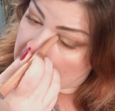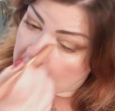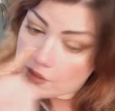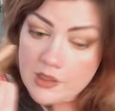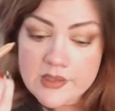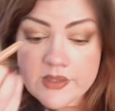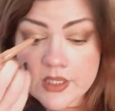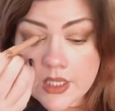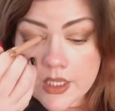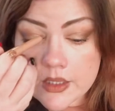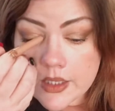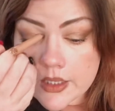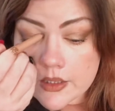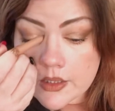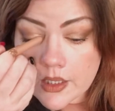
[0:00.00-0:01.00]
I think I
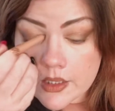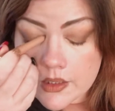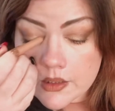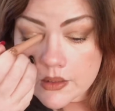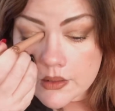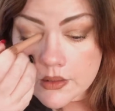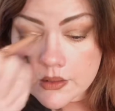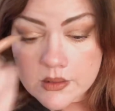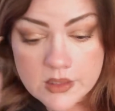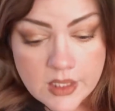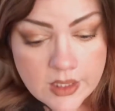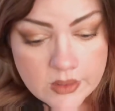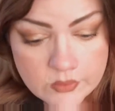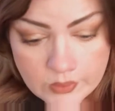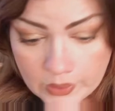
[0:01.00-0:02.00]
like that. I
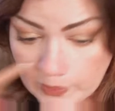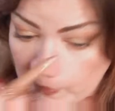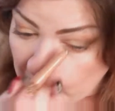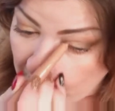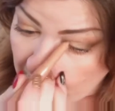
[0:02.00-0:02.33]
don't know.